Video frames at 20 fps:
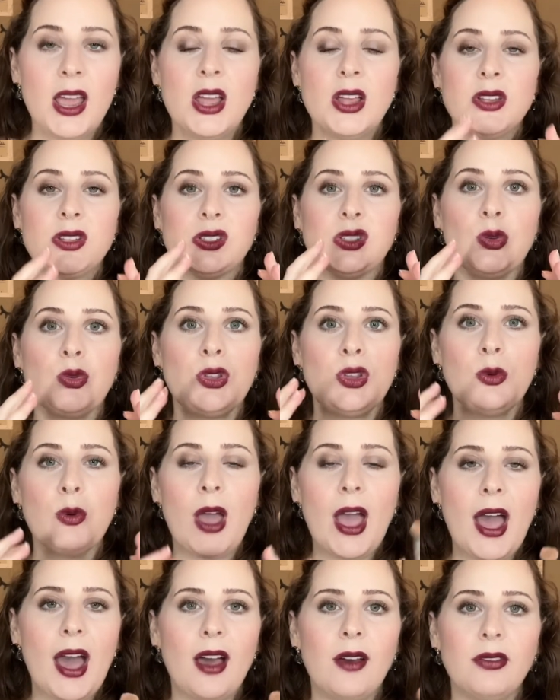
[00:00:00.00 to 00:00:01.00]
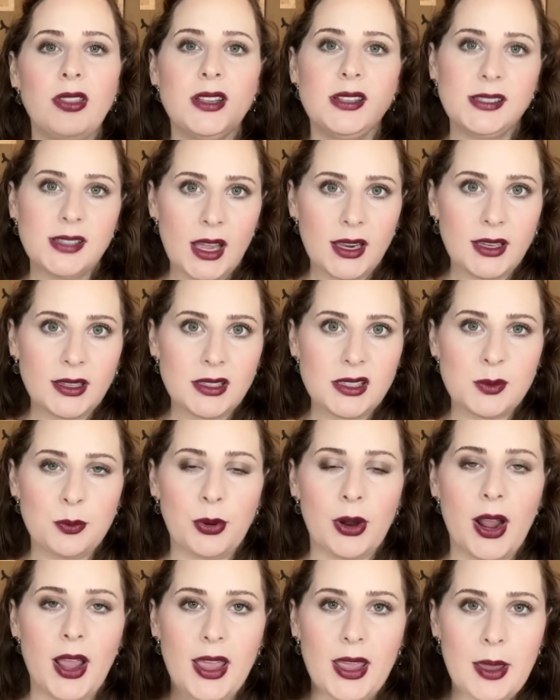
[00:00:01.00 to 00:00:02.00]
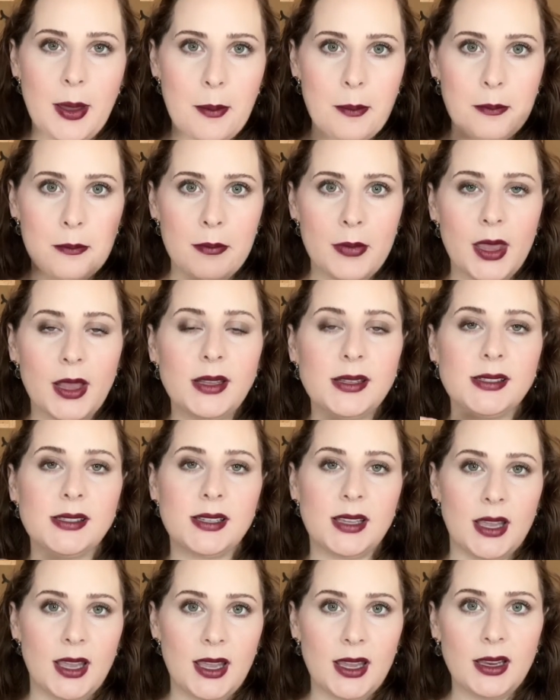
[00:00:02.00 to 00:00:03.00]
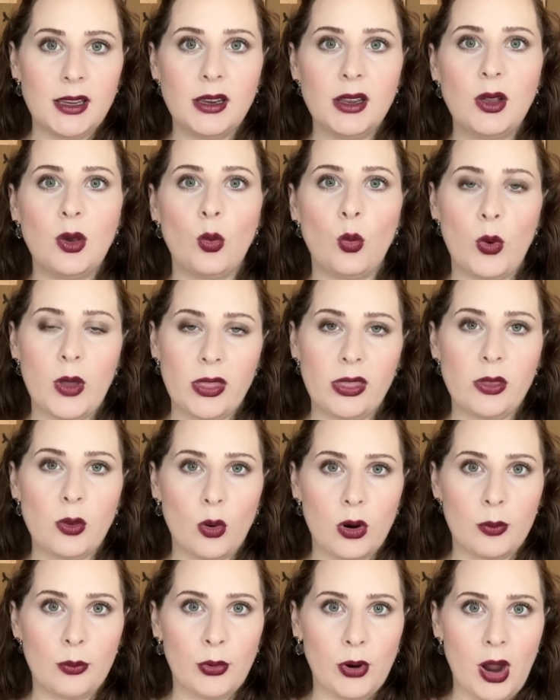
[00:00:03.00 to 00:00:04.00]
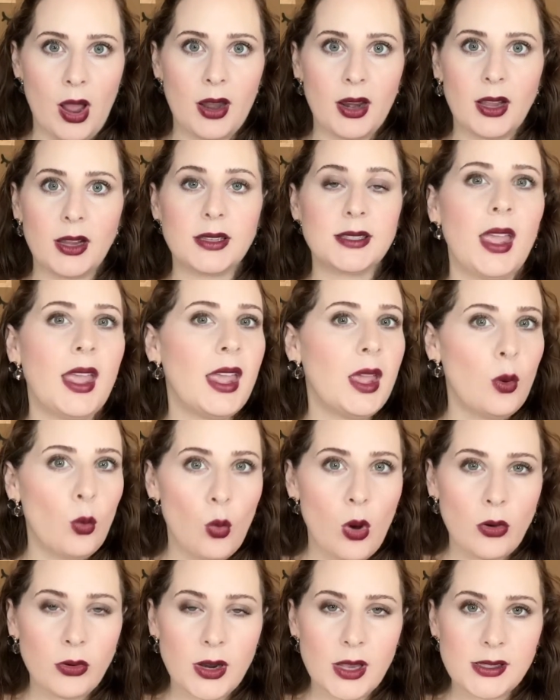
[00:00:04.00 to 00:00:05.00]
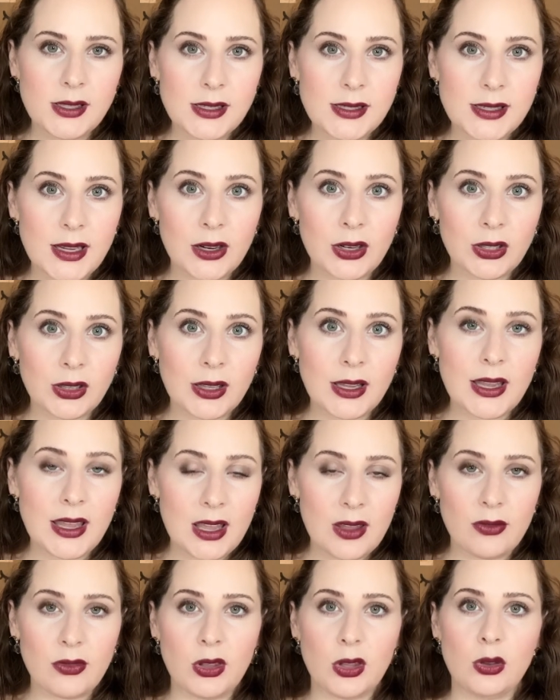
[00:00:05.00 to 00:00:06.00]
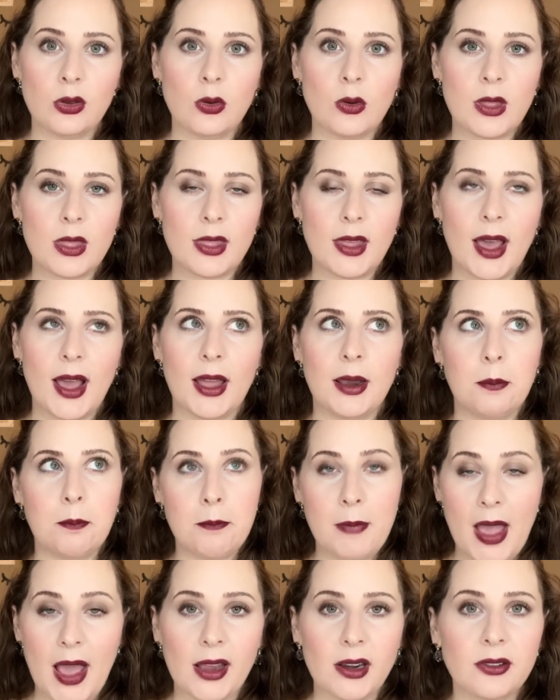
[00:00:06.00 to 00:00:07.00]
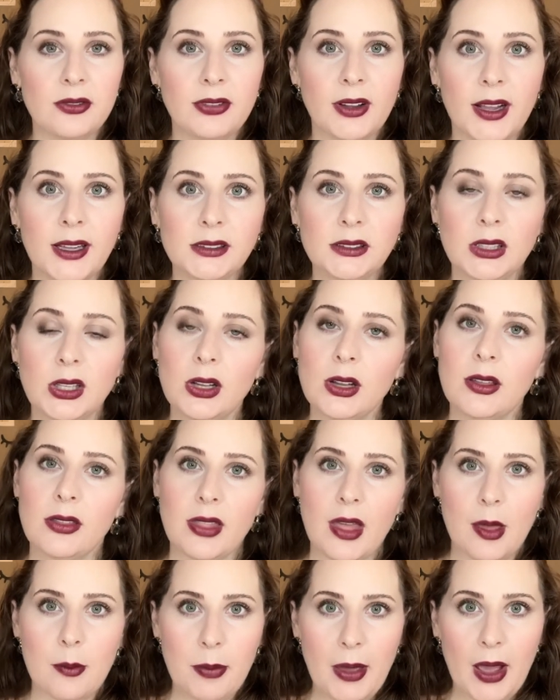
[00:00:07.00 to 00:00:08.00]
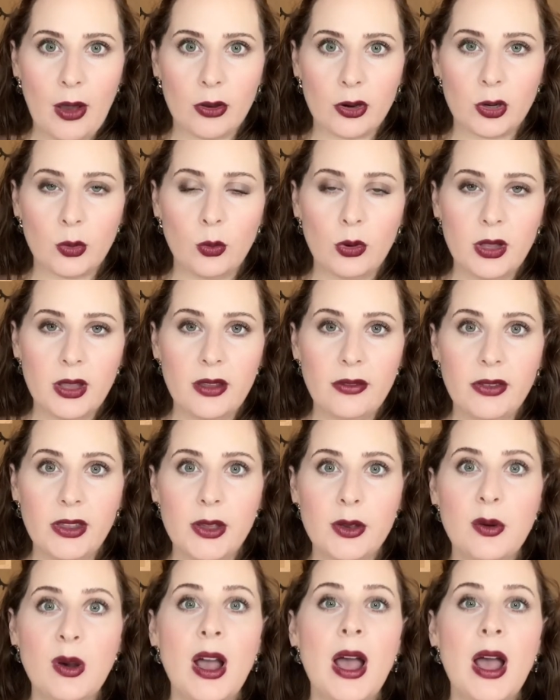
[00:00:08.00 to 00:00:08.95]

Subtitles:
So you have the setting spray mixed in with your product. It won't necessarily give you that mattified look that powder will give you,